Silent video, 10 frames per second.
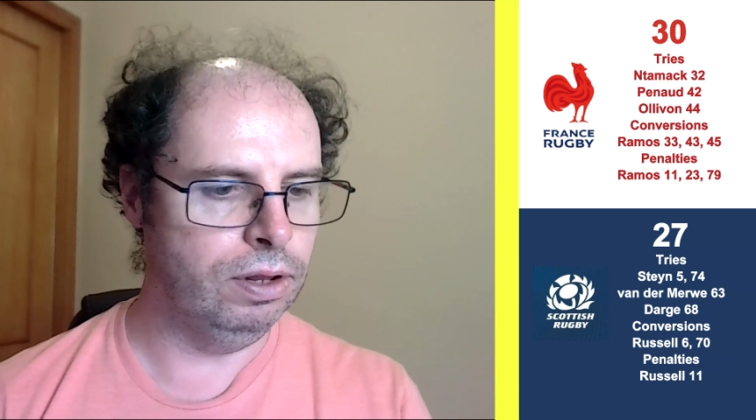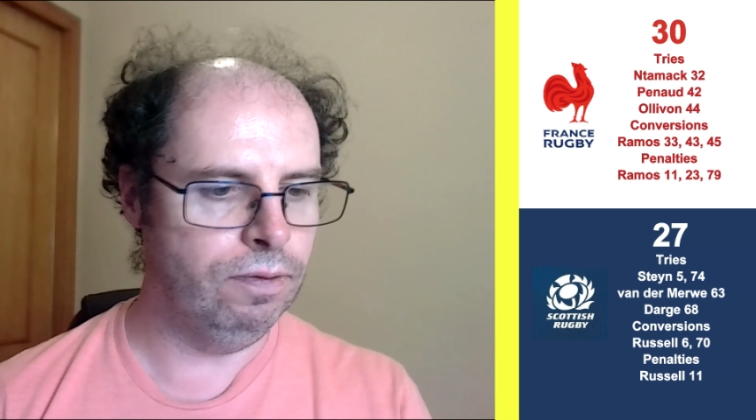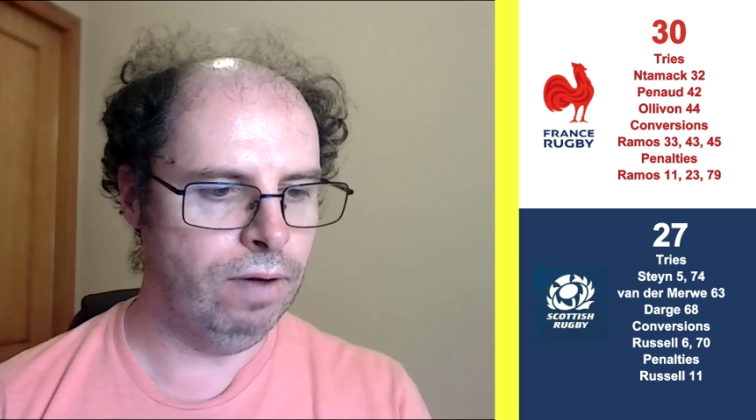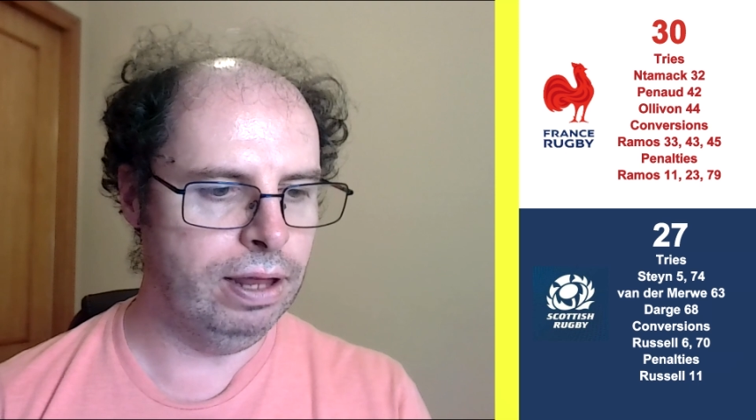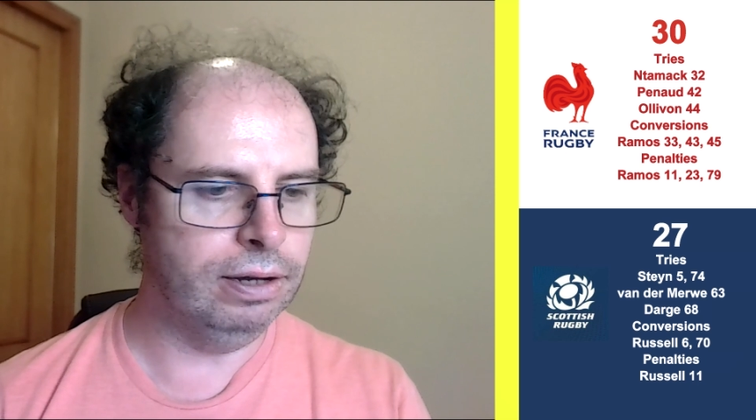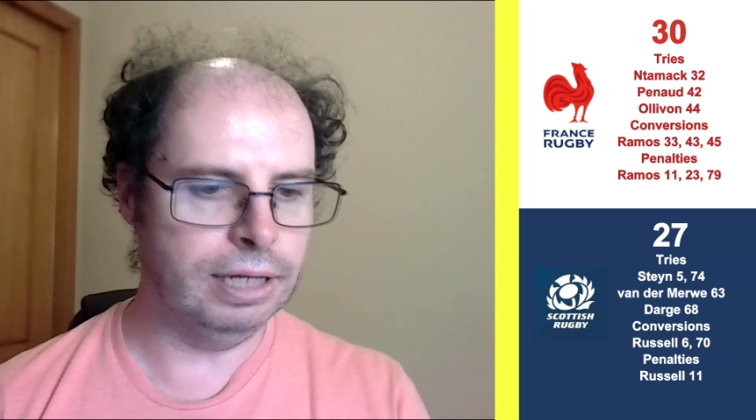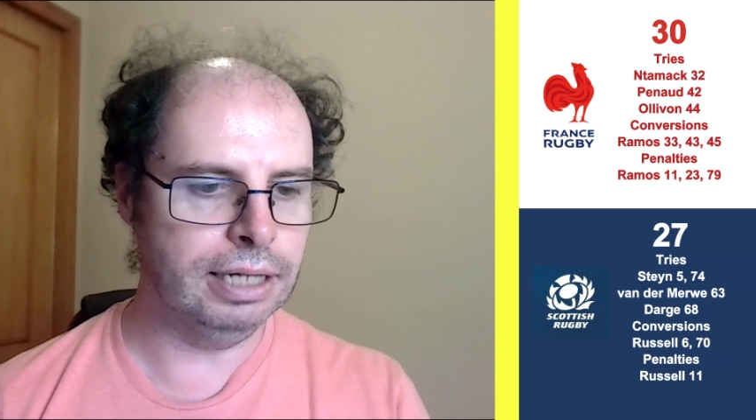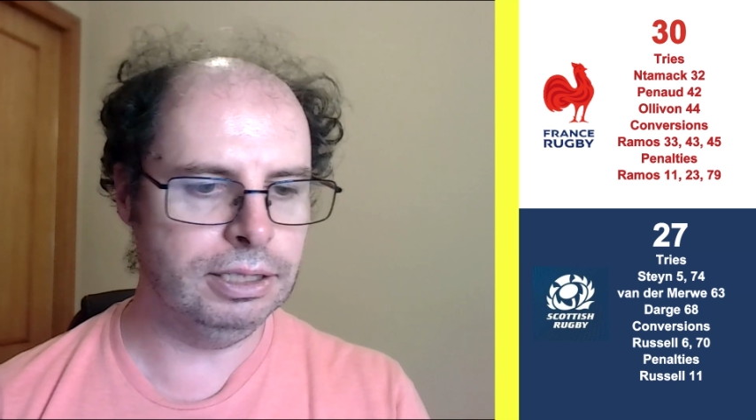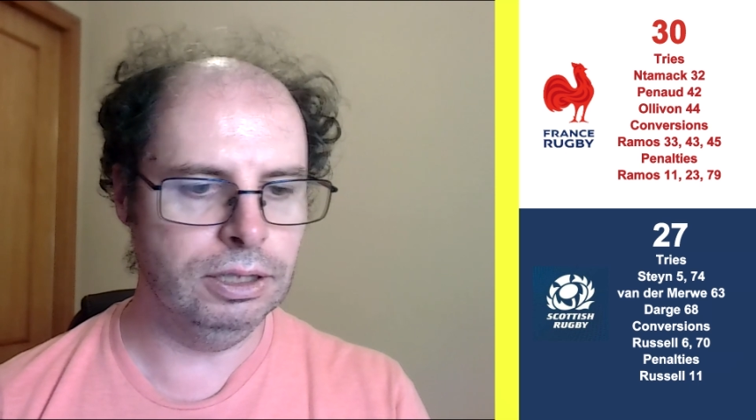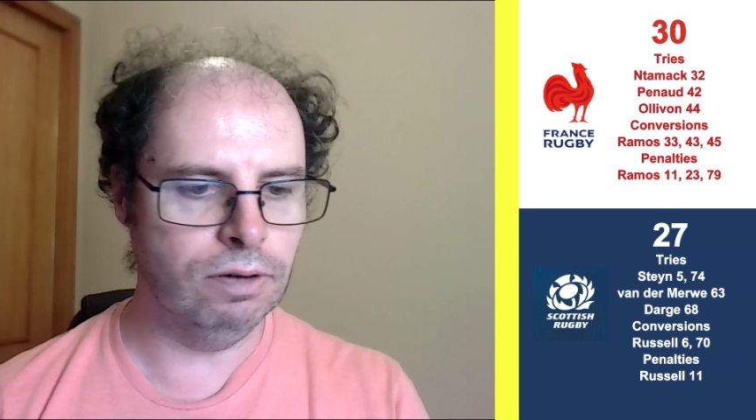for the
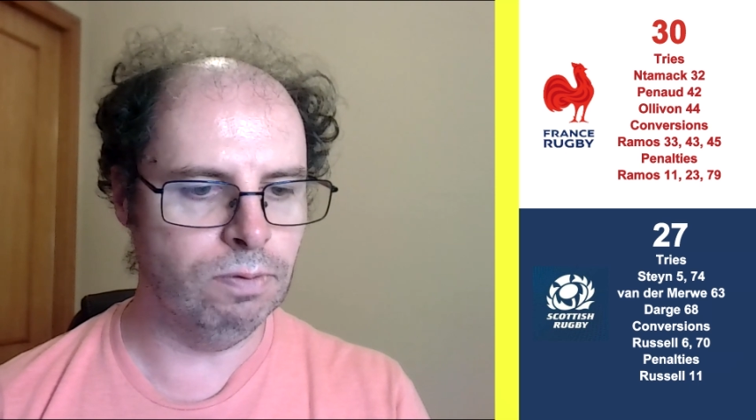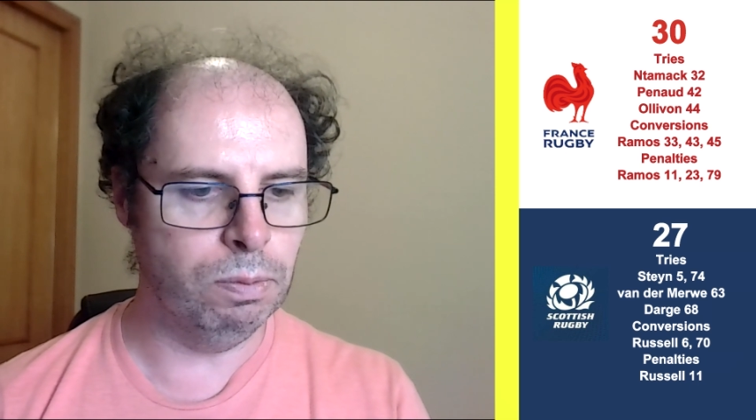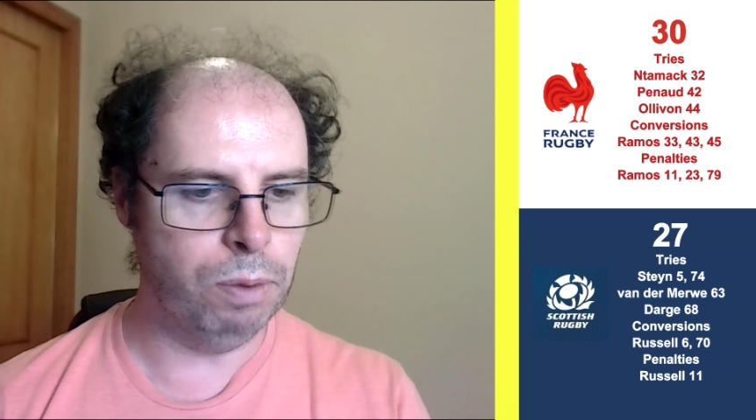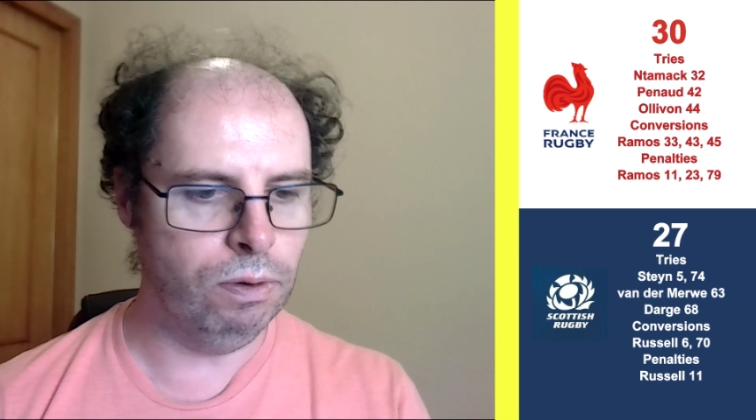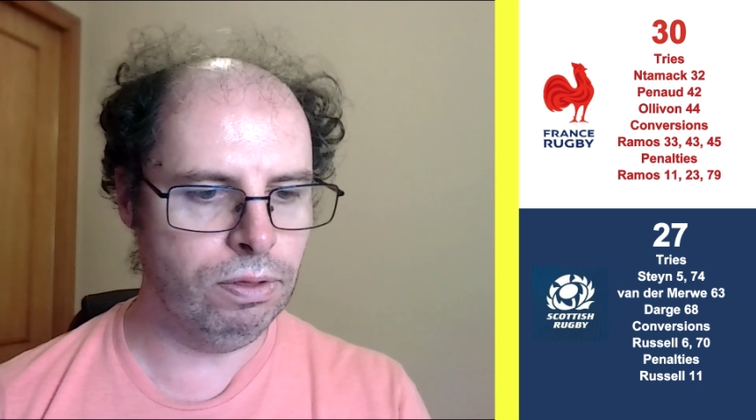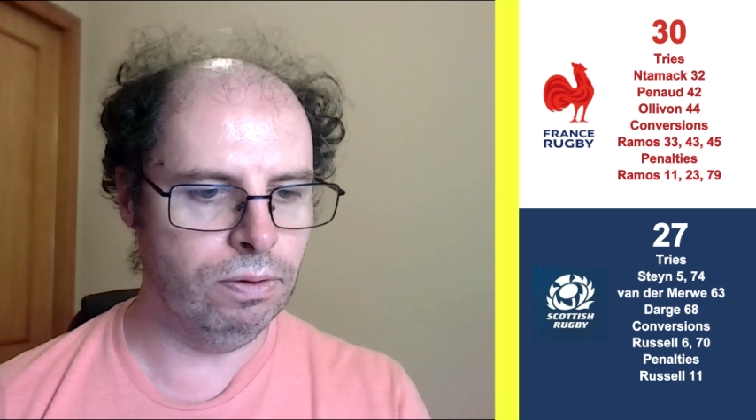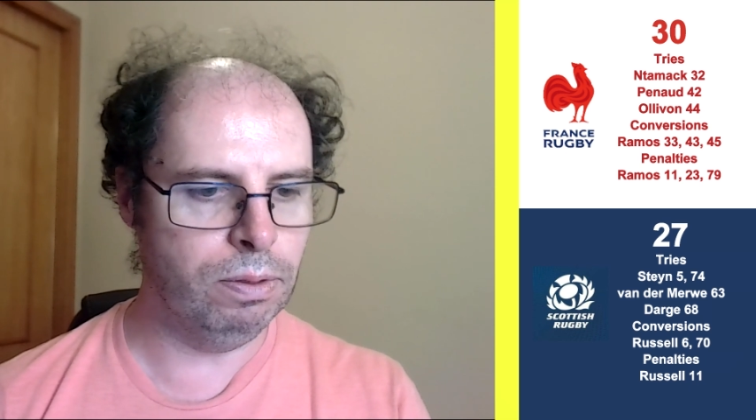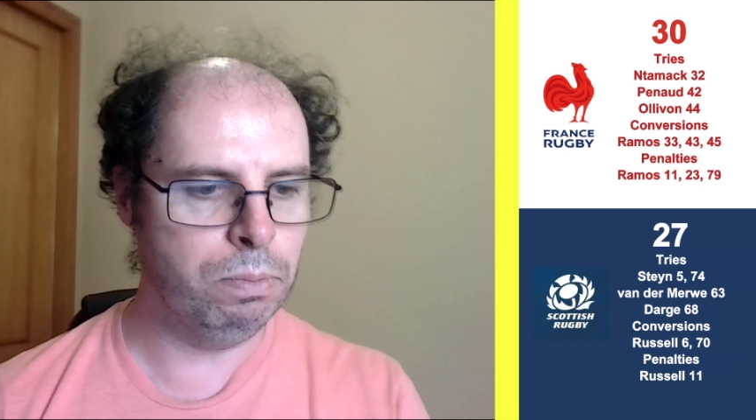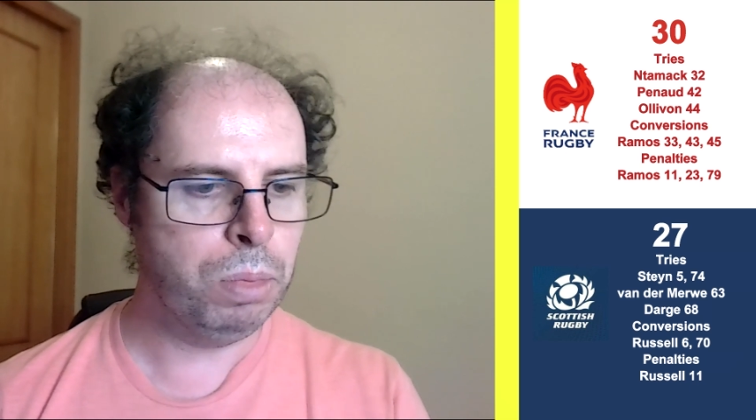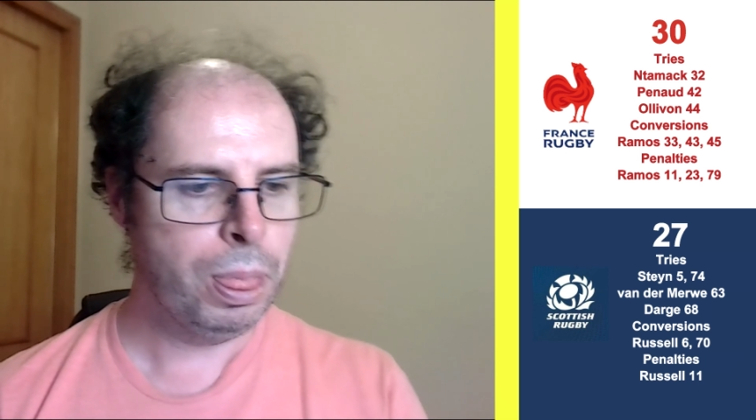defender to actually cover
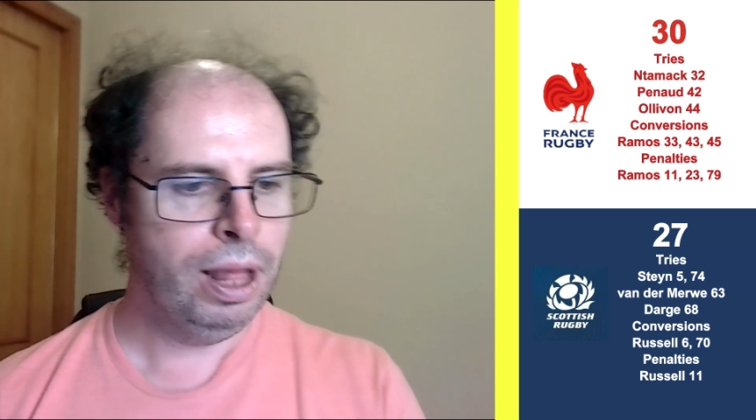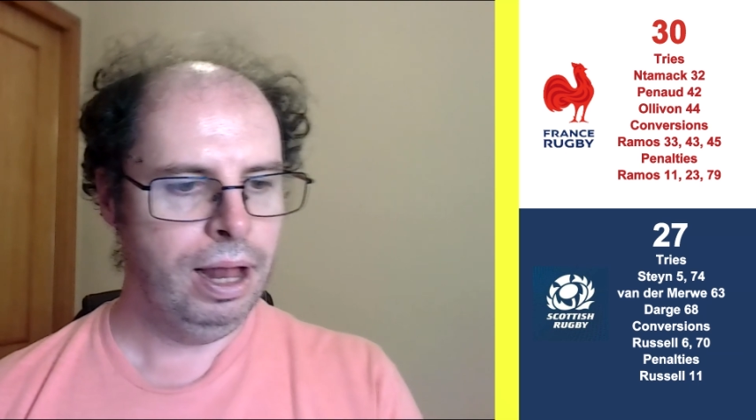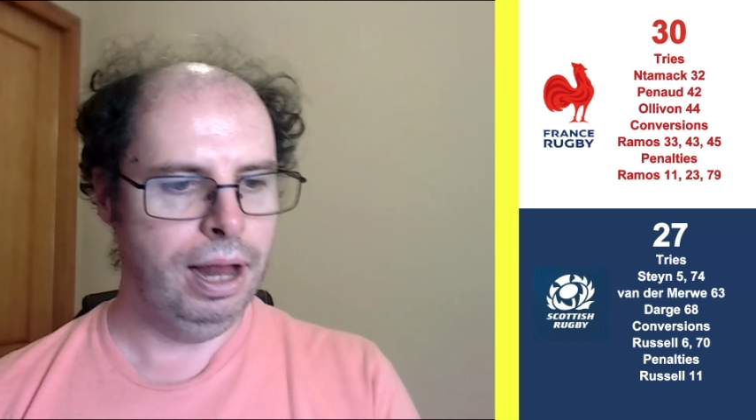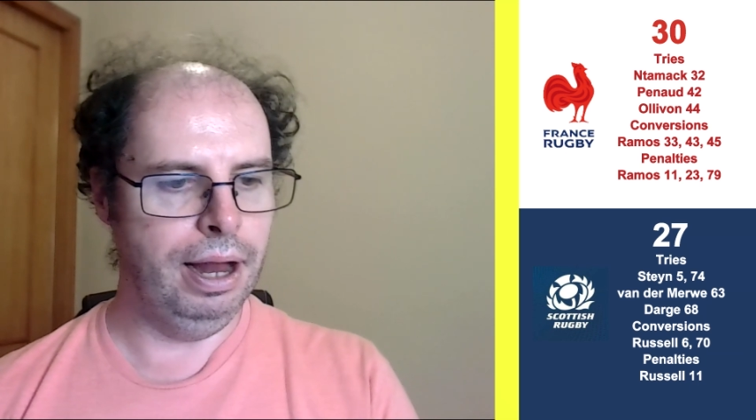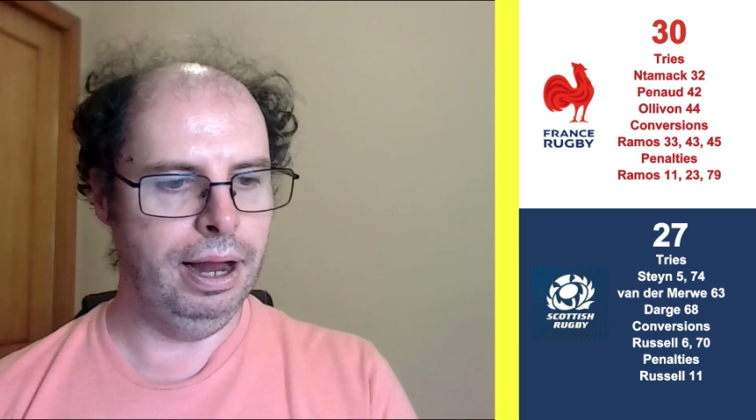both of them.